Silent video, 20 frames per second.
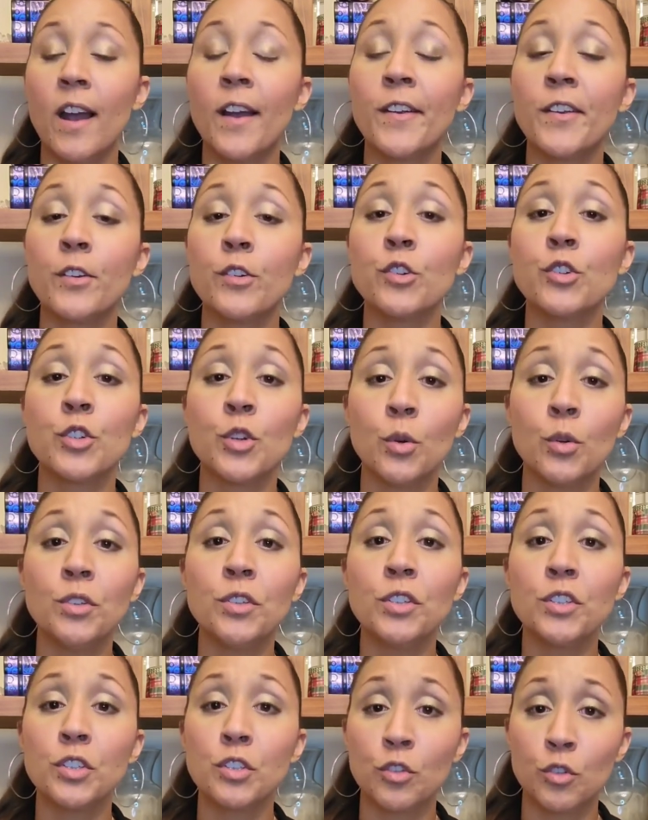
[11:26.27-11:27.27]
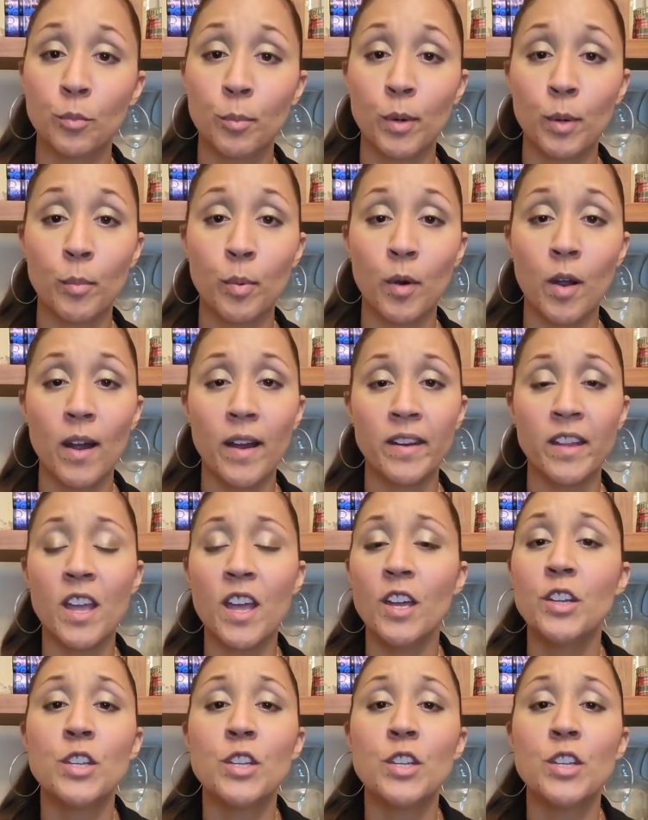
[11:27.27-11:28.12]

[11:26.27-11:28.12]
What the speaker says: Are your shoulders super broad?